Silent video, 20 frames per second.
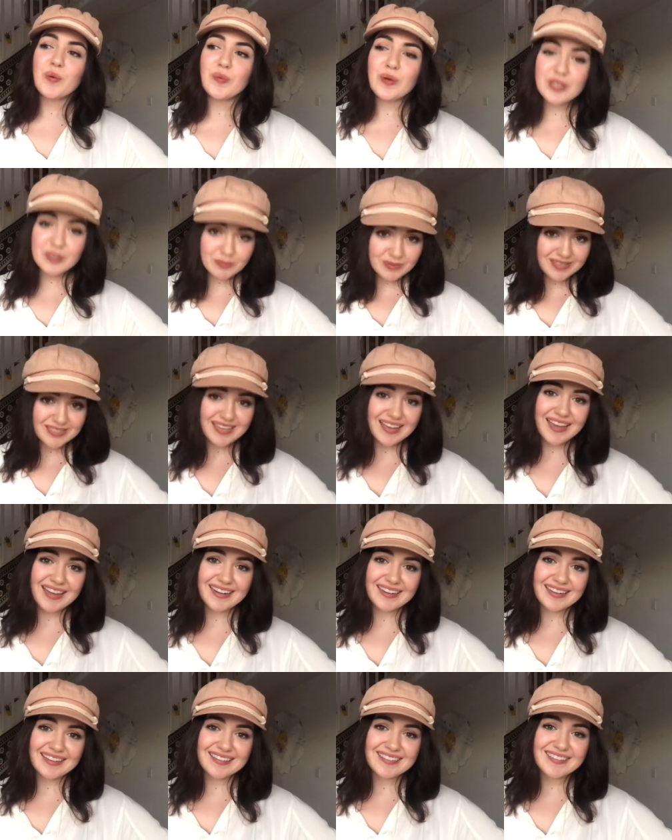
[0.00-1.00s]
which means I had
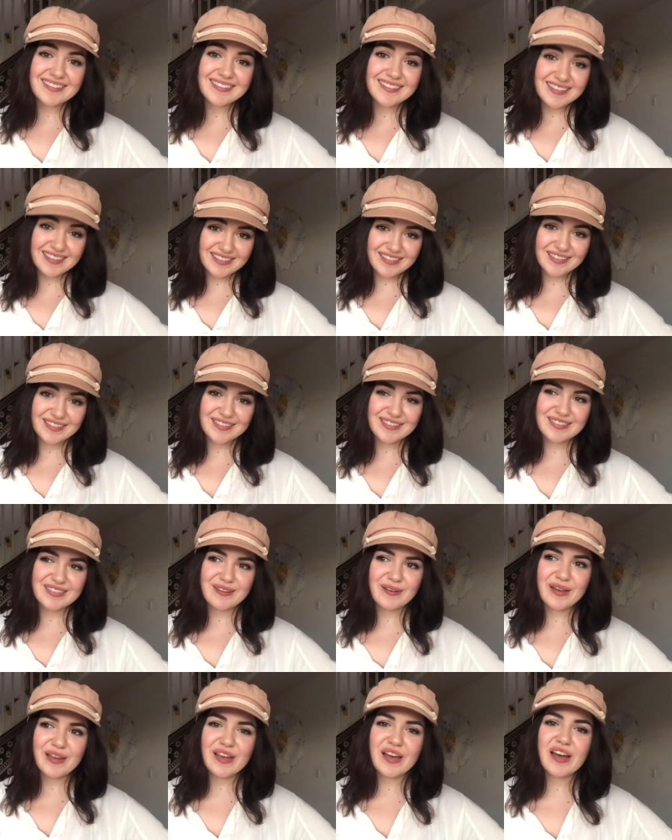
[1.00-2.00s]
to get stitches.
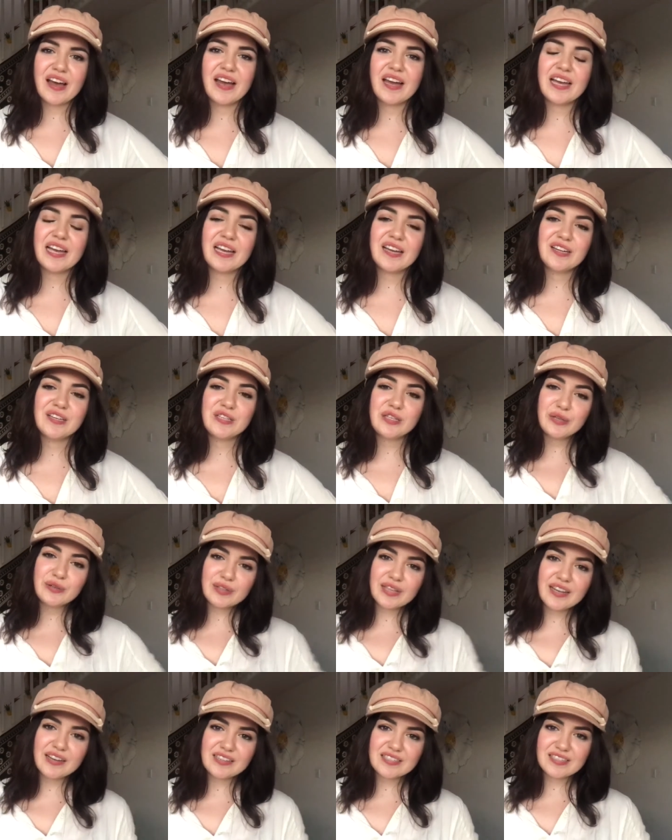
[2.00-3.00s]
So I got
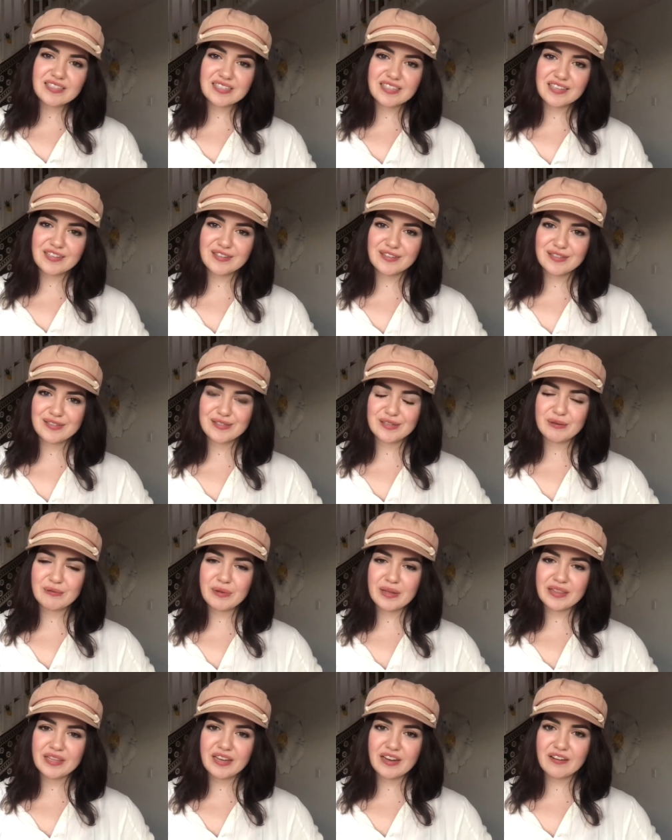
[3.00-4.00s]
2 layers of stitches, so
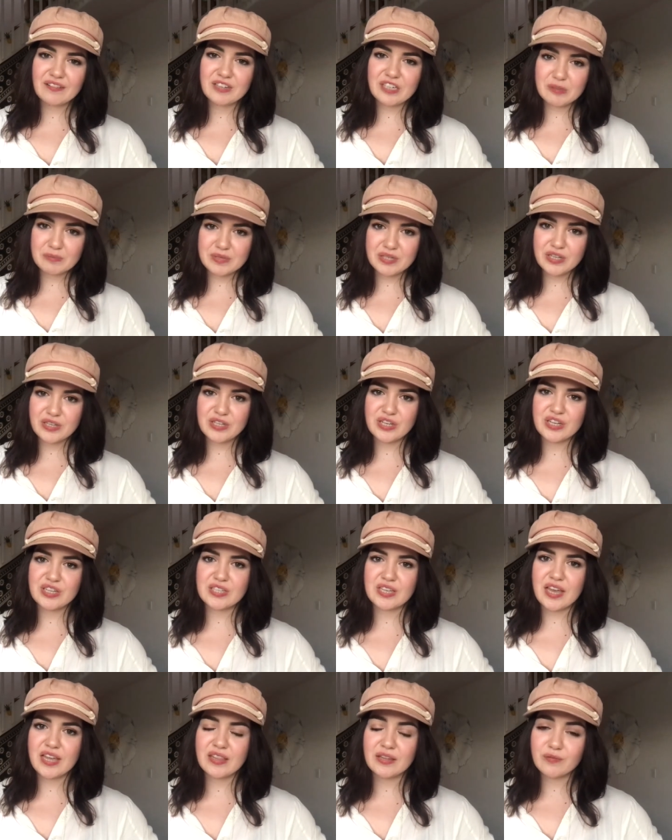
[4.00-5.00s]
1 layer of deep
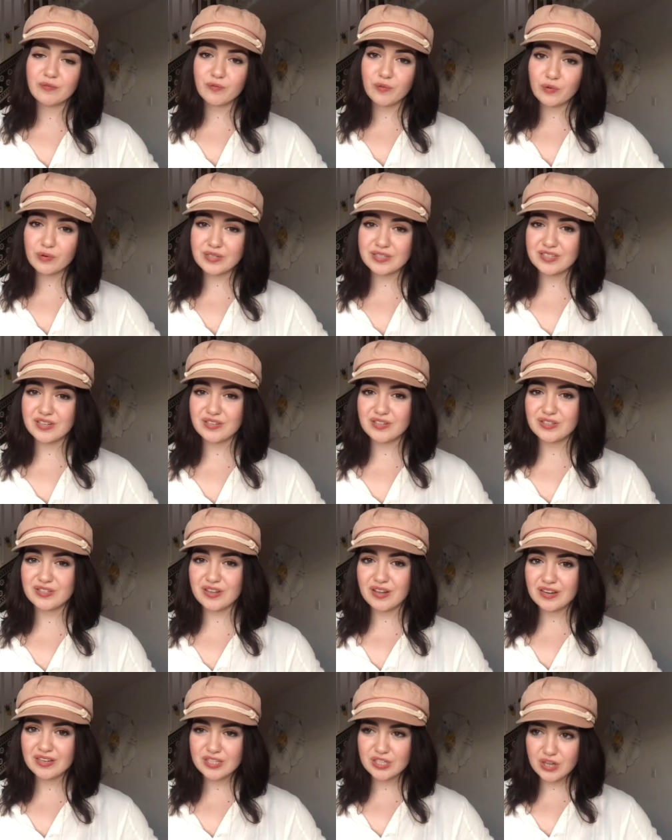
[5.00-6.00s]
stitches and then 4 stitches
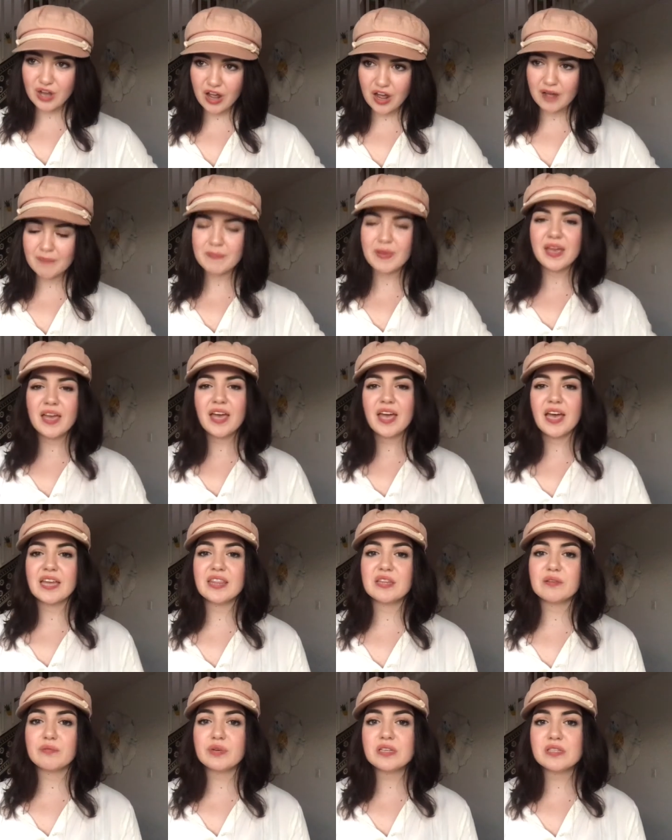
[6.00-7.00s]
on top.
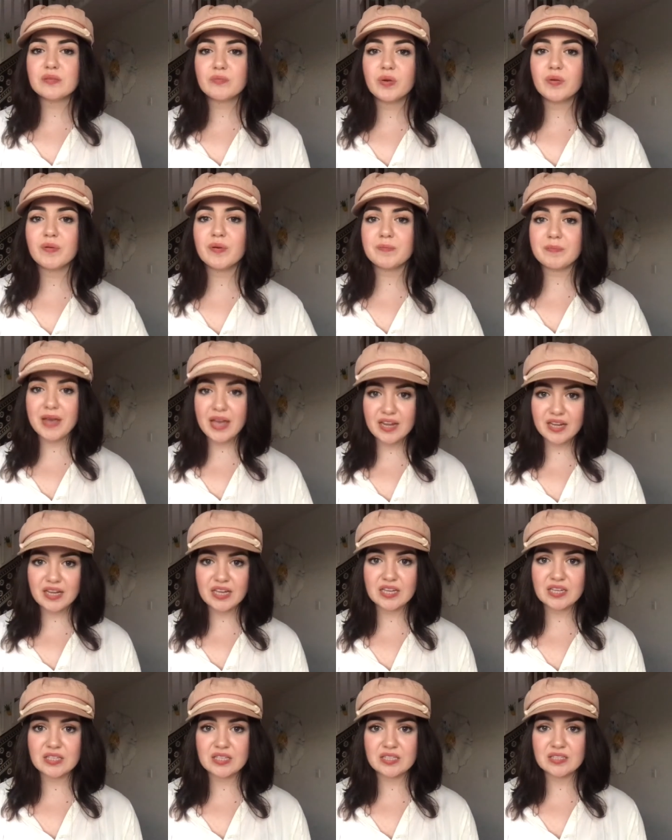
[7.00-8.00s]
And the reason we went back
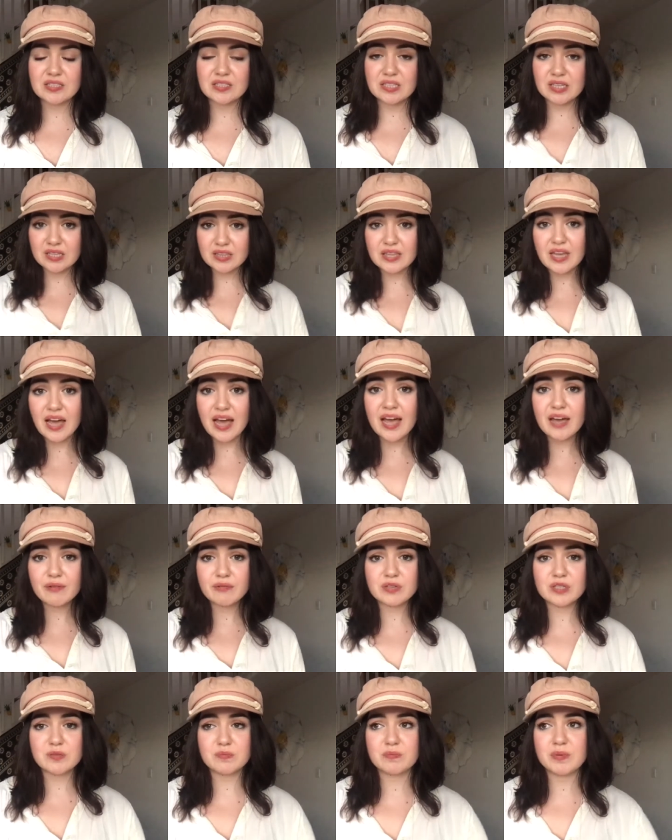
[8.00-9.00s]
and did that
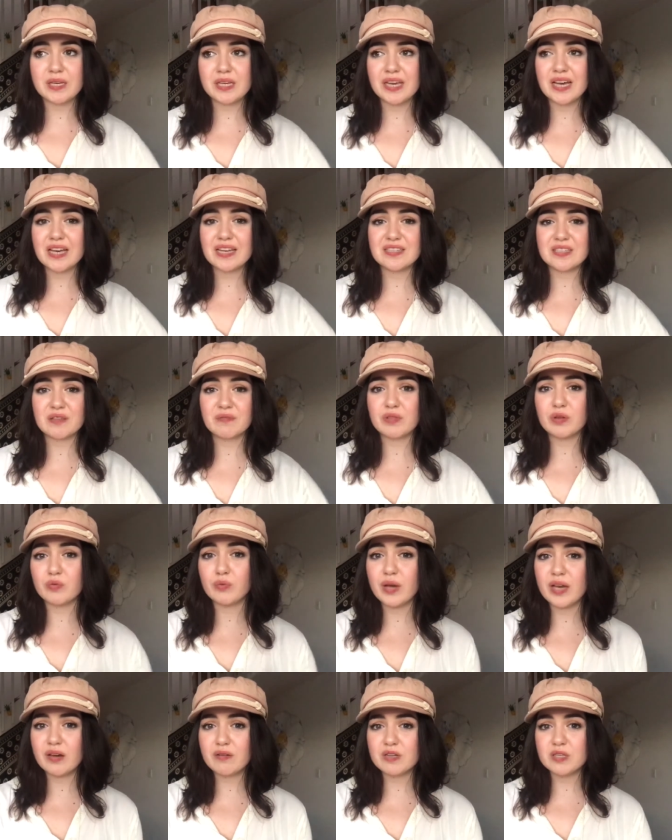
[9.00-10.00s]
was because of the
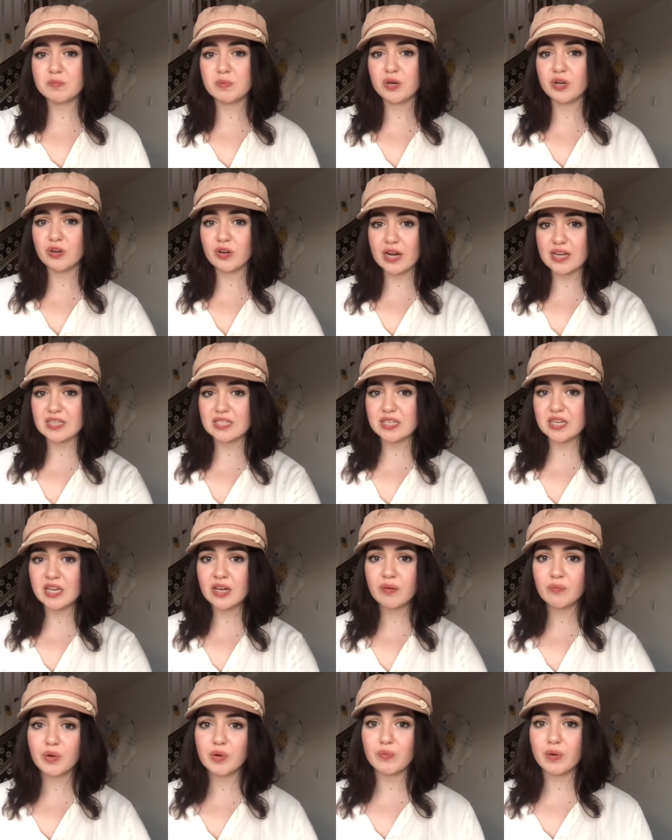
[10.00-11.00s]
way it was
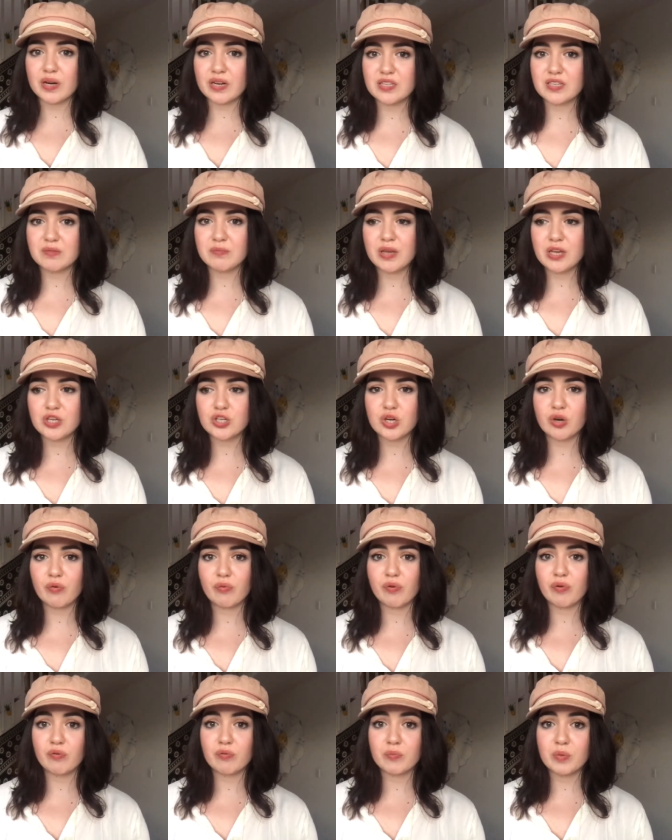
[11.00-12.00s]
progressing. We wanted to make sure
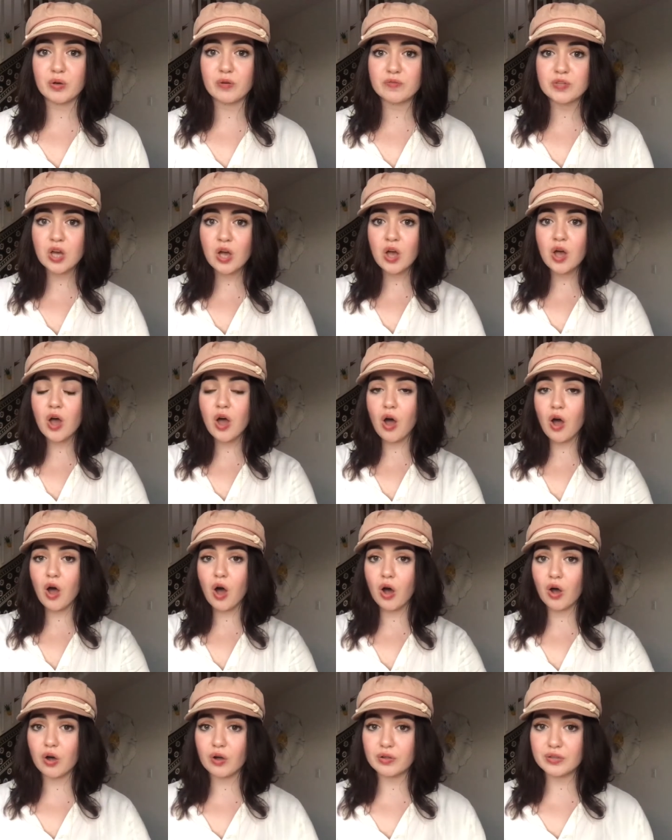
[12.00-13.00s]
we removed
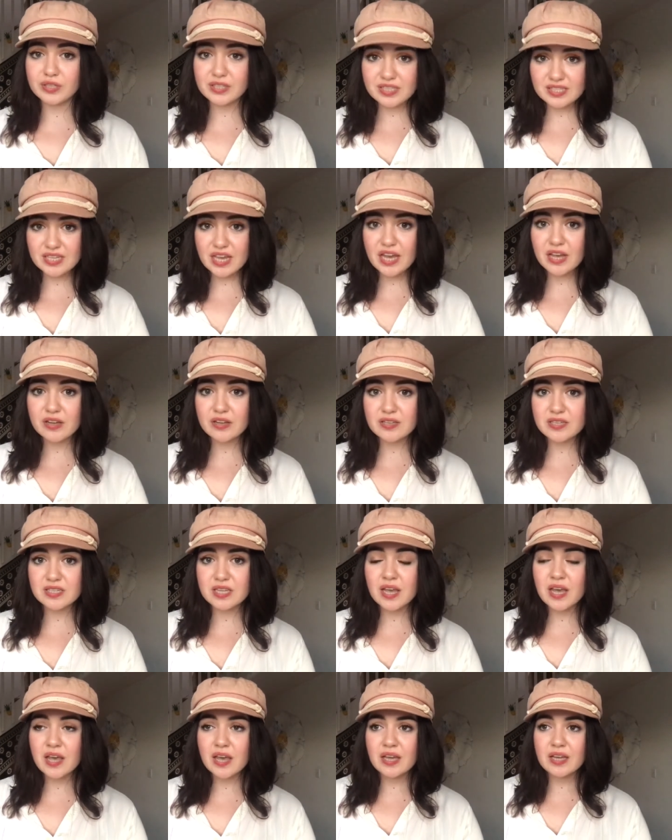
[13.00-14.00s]
all the cells